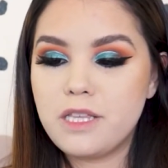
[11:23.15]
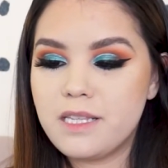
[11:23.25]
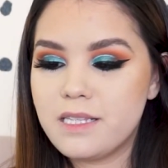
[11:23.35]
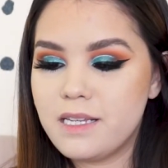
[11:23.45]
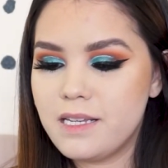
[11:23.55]

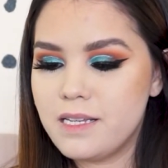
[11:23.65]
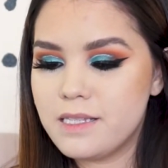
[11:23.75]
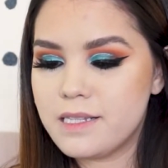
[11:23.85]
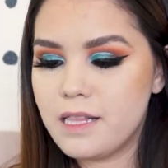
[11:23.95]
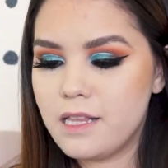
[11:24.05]
This
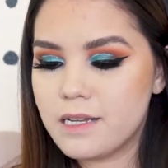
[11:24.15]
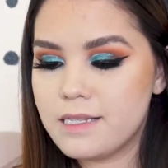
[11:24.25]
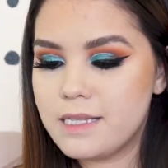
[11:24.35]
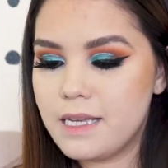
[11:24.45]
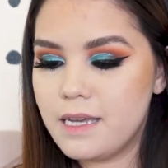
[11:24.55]
is a
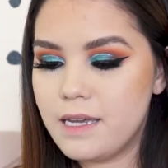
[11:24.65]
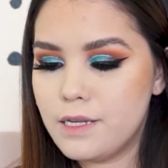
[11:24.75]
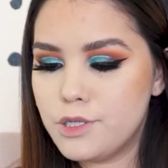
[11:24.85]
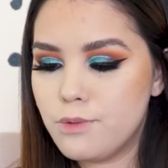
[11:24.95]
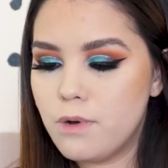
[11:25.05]

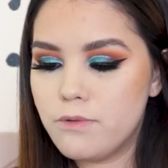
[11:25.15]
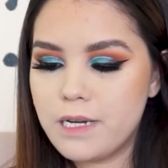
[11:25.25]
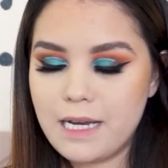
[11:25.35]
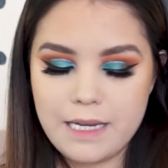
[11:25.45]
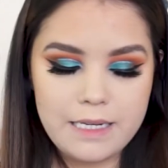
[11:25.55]
Luxie
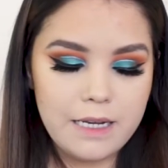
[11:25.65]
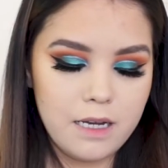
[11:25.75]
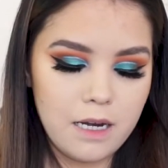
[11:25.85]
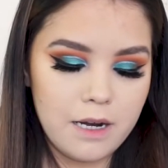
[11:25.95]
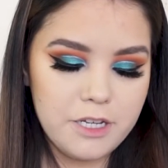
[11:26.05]
209
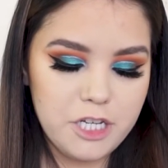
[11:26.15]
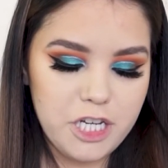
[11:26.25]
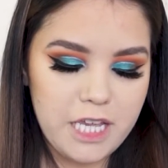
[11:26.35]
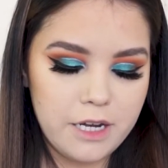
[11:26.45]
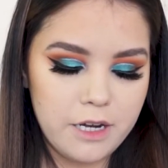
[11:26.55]
large
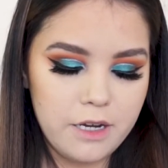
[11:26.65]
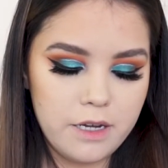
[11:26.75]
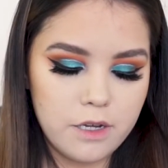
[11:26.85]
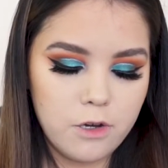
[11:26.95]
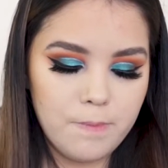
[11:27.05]
shader,
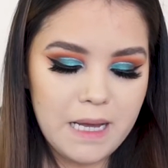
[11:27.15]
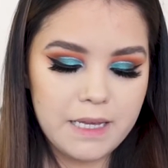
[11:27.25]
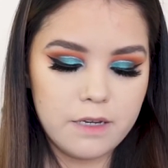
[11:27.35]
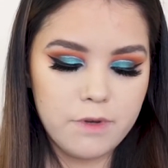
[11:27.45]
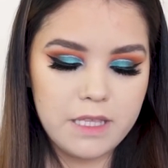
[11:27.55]
and go back
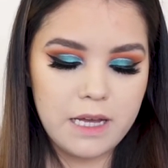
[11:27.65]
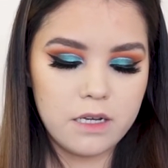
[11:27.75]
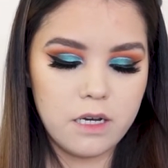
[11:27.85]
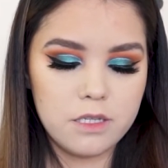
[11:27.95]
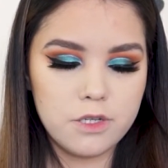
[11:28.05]
in with that
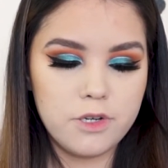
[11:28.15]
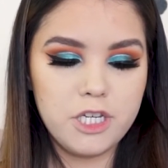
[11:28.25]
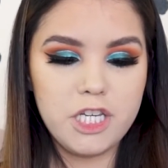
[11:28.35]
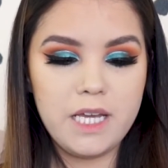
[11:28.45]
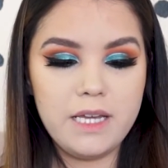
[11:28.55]
contour
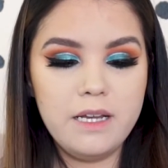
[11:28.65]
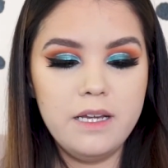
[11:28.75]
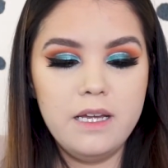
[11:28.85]
shade